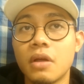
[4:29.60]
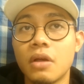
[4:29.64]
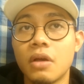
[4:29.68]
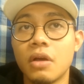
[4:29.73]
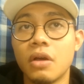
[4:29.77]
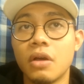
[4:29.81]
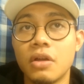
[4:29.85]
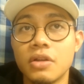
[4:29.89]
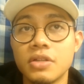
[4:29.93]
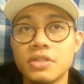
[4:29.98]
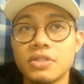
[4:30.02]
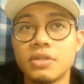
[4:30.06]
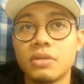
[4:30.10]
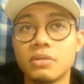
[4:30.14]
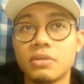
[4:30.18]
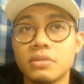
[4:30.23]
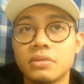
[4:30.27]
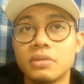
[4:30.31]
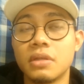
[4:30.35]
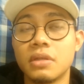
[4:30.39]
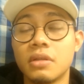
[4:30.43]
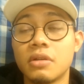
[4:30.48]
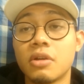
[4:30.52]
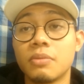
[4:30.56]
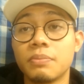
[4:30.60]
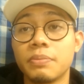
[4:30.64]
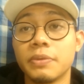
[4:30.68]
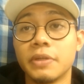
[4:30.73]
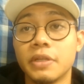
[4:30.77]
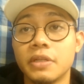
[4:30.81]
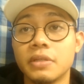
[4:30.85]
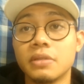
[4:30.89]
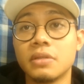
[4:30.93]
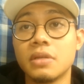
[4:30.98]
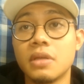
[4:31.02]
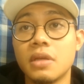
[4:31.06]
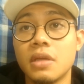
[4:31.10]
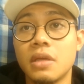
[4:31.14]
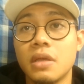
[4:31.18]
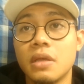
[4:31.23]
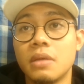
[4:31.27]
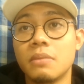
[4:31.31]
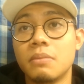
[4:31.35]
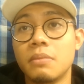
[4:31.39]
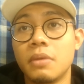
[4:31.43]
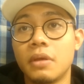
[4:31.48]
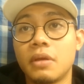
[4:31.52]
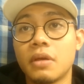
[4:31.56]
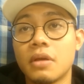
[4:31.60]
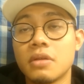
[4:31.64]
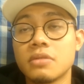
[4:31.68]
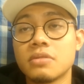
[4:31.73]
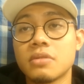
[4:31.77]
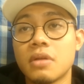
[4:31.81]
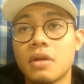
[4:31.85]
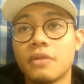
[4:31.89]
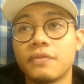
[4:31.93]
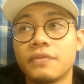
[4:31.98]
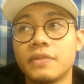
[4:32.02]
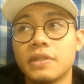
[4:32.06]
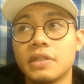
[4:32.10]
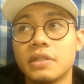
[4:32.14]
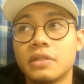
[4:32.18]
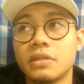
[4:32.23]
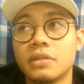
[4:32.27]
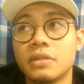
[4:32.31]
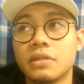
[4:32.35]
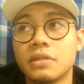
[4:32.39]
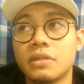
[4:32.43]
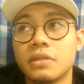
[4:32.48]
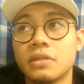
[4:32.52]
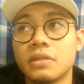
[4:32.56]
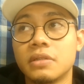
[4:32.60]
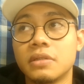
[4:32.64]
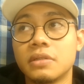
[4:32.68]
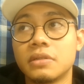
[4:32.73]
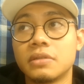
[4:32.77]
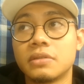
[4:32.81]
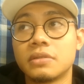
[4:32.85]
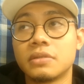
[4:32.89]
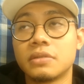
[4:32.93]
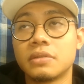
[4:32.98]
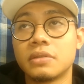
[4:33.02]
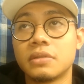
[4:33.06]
horizontal component because of the